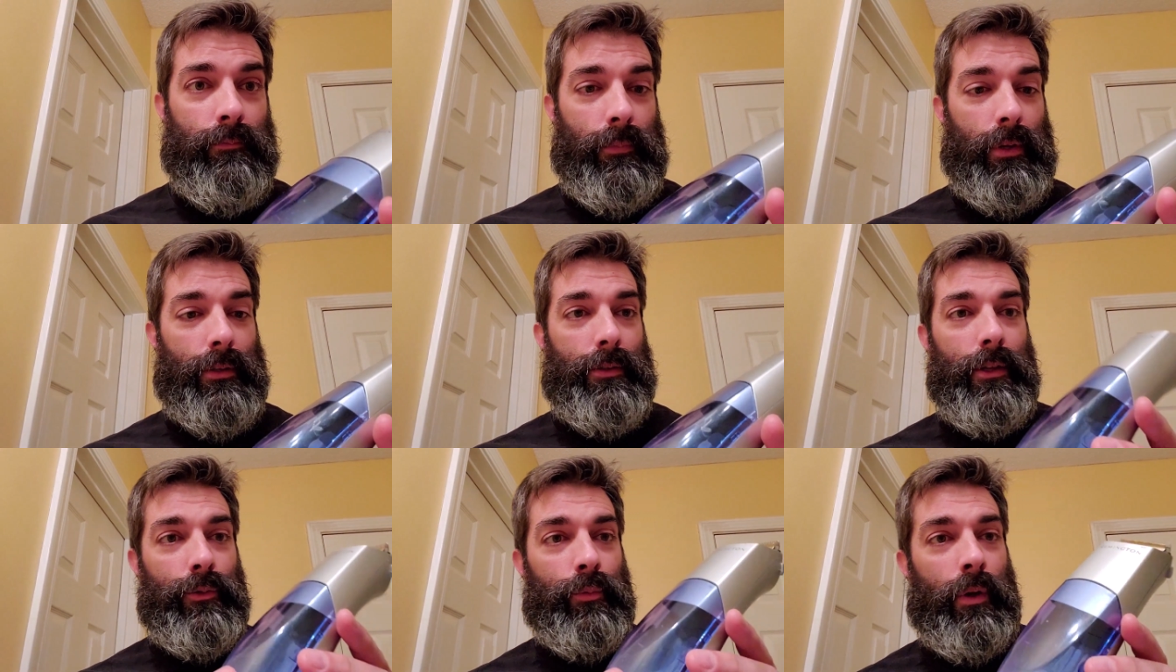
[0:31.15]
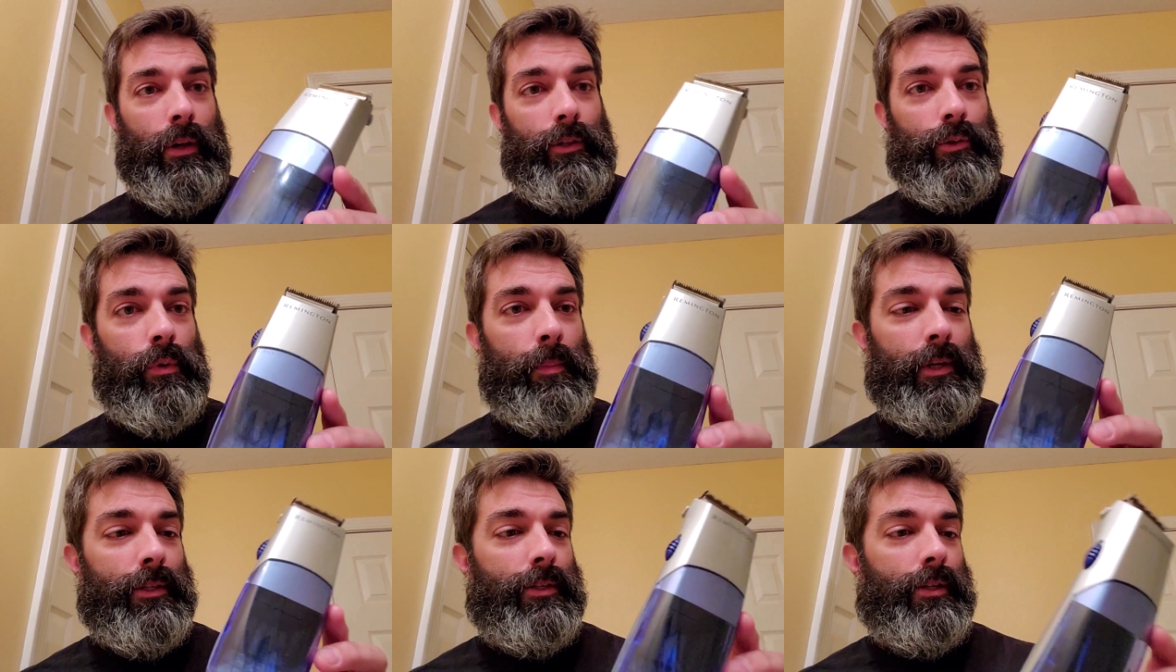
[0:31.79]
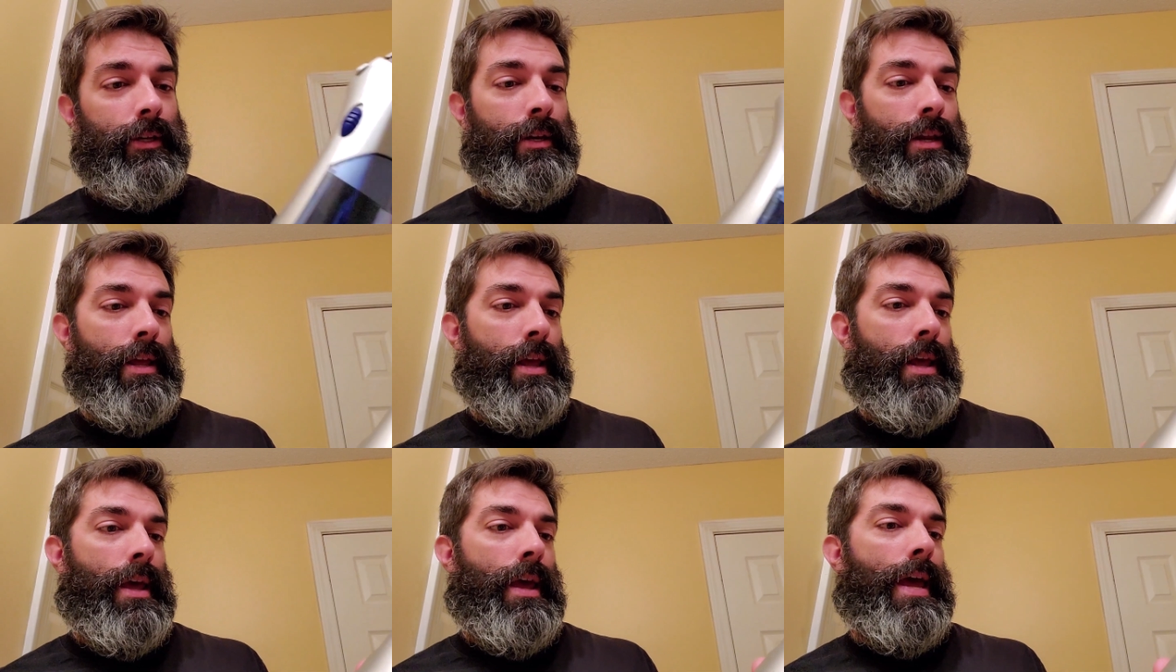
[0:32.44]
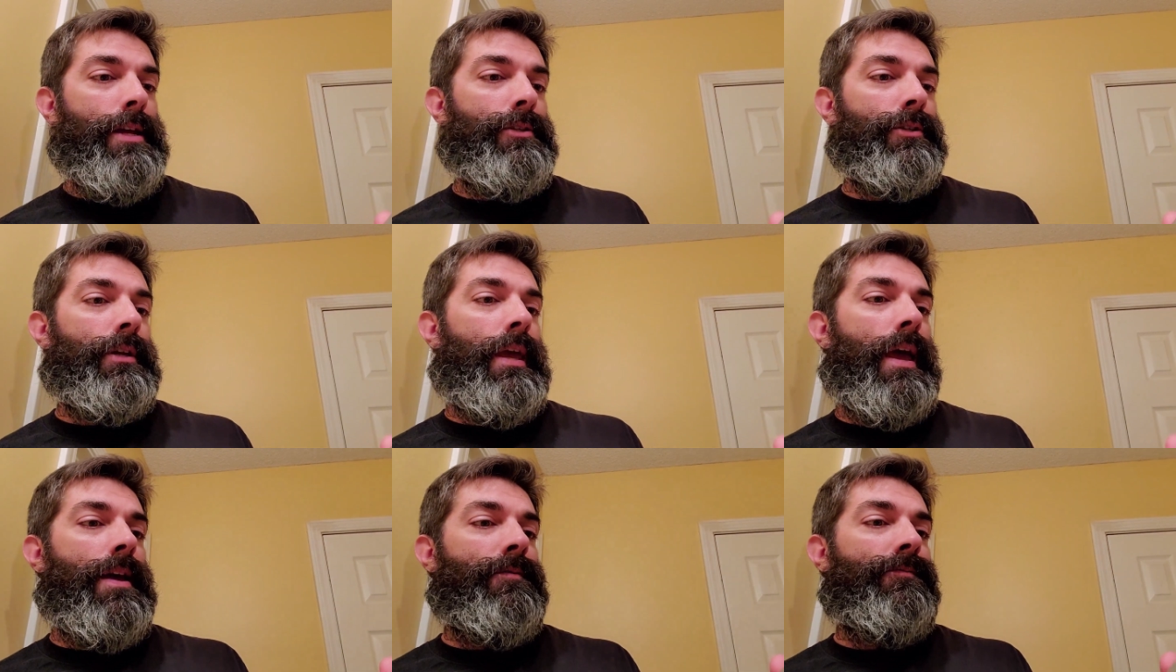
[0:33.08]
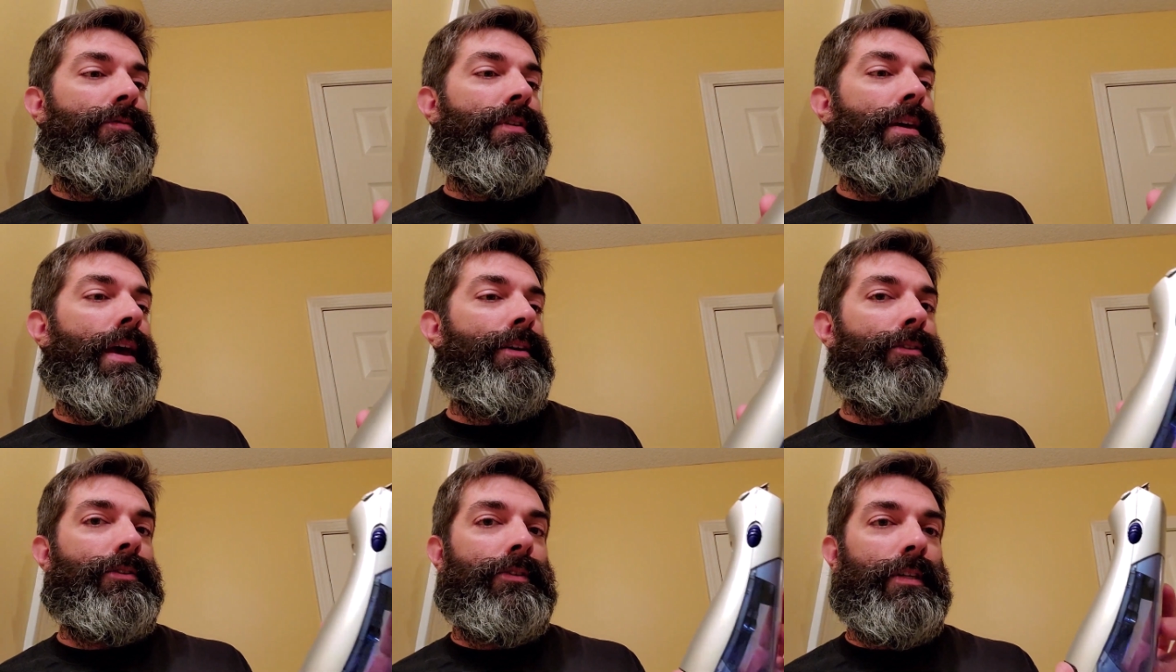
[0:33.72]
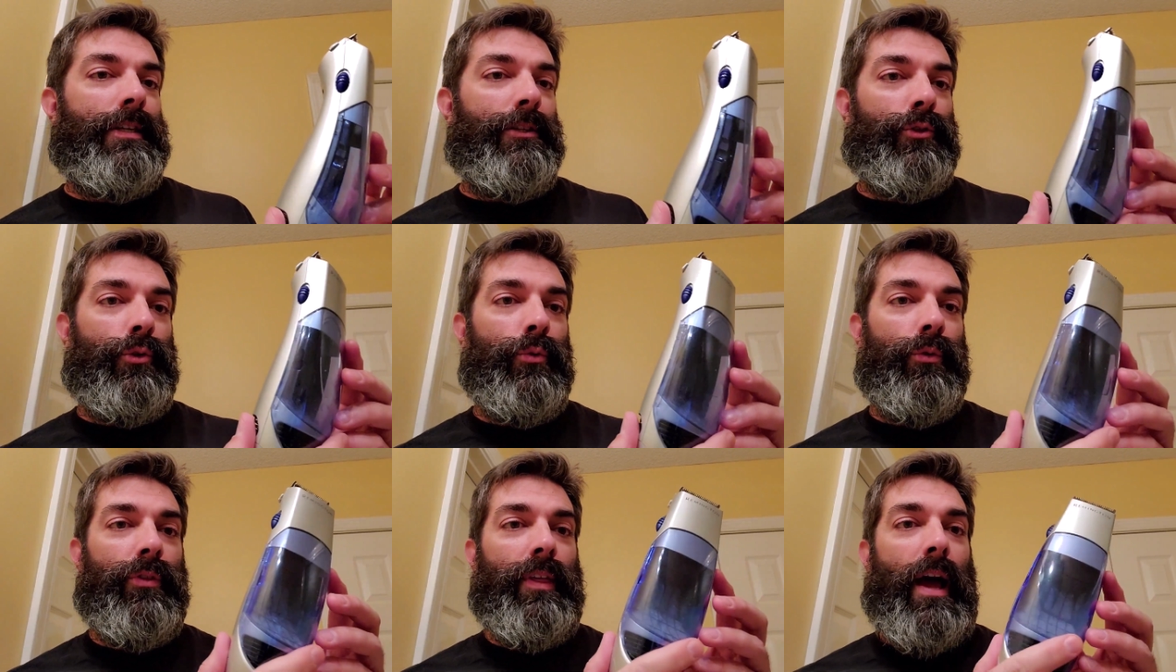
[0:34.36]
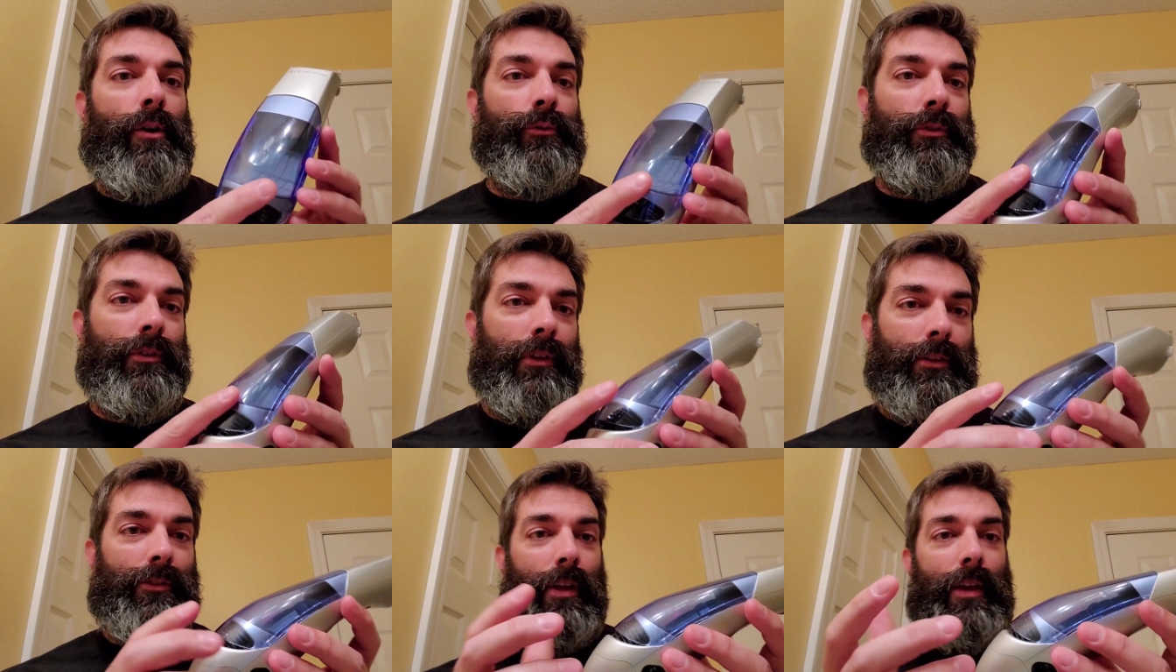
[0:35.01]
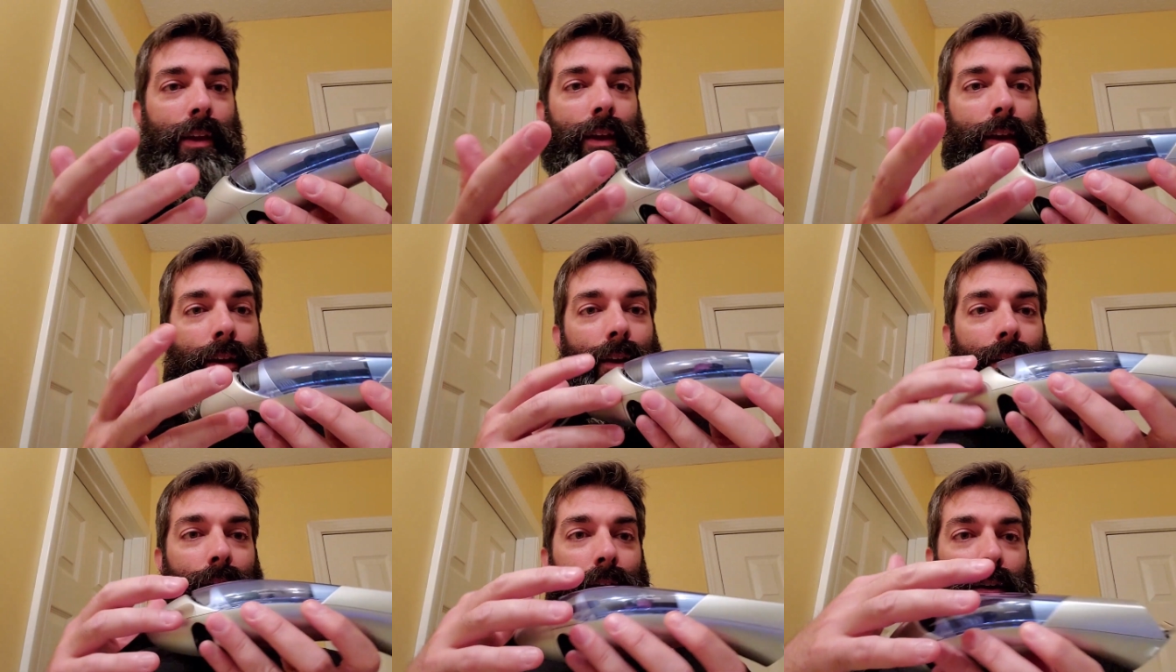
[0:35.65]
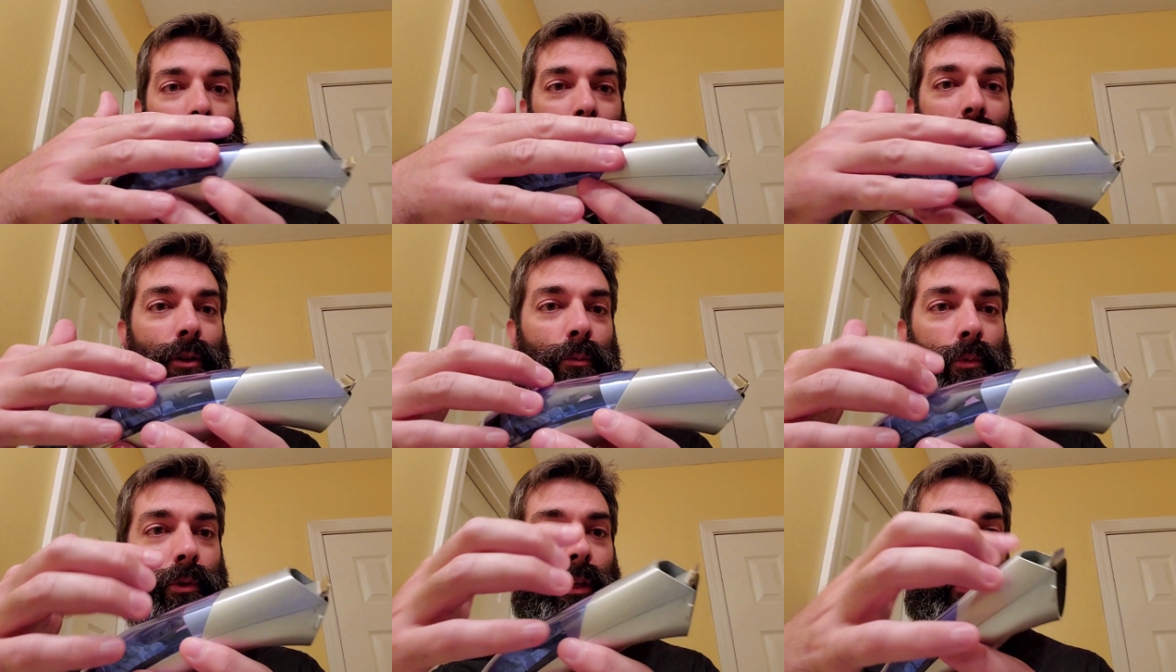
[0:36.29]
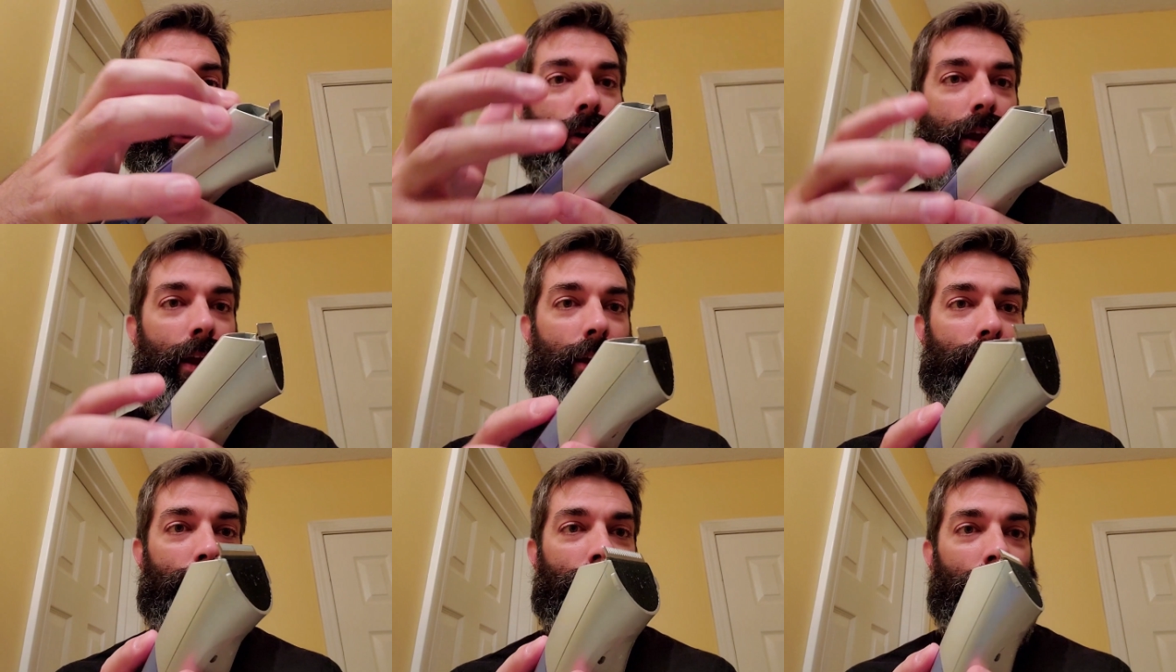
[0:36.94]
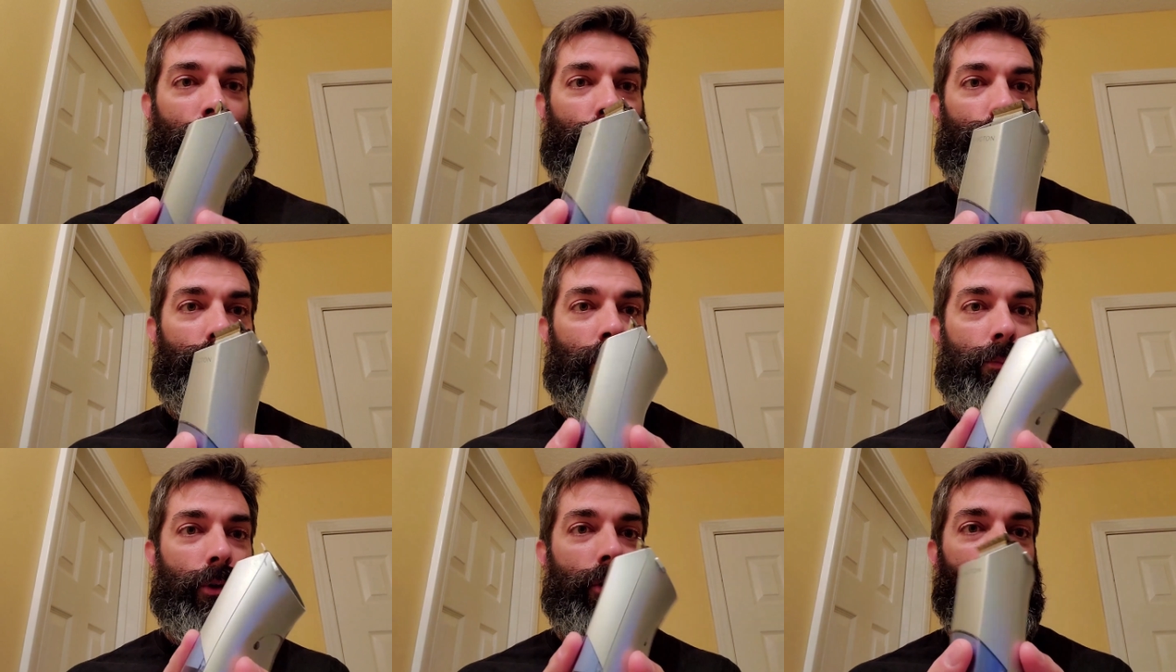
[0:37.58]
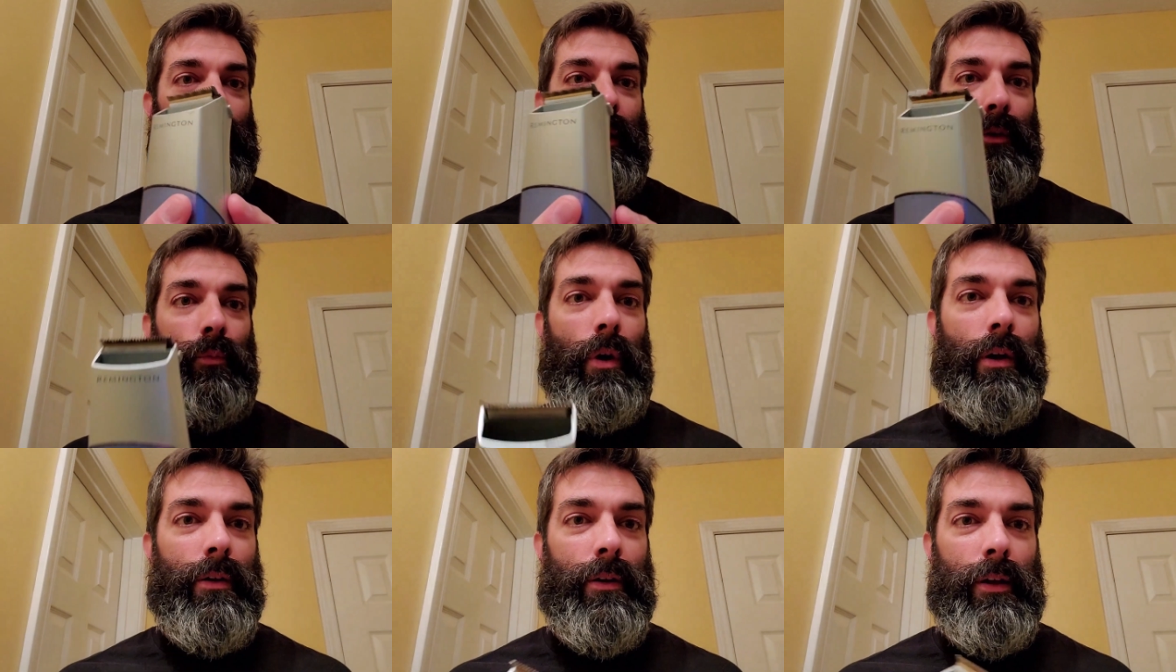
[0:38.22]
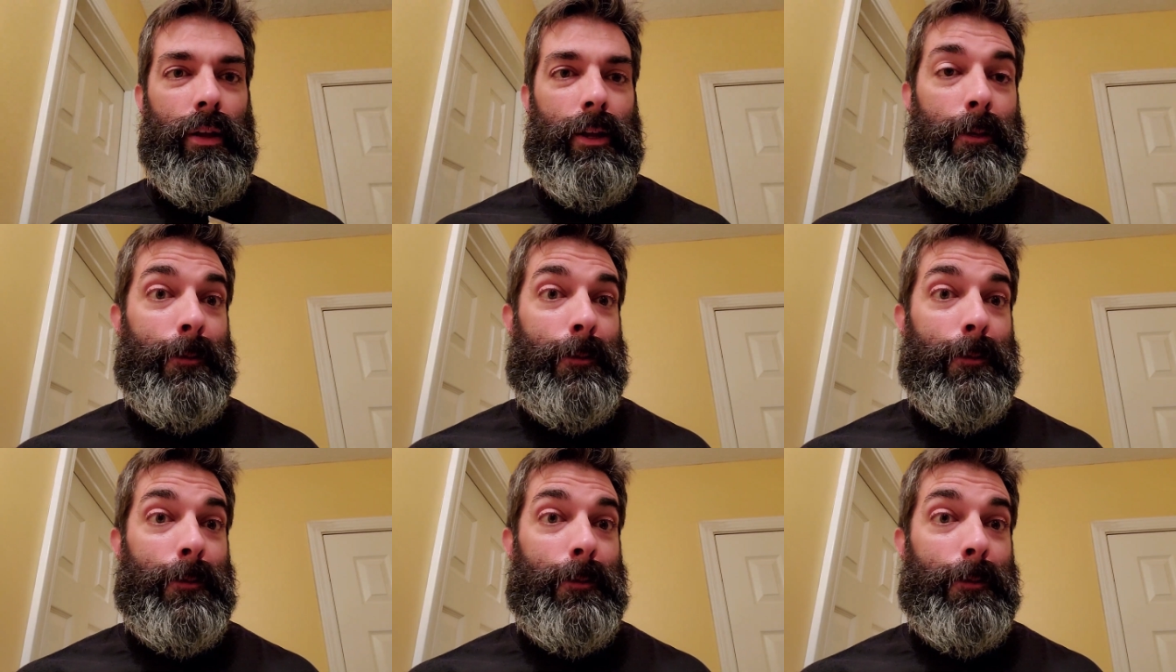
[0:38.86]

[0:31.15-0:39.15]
It's this one. It's Remington HKVAC 2000. It's like a vacuum cleaner and trimmer in one.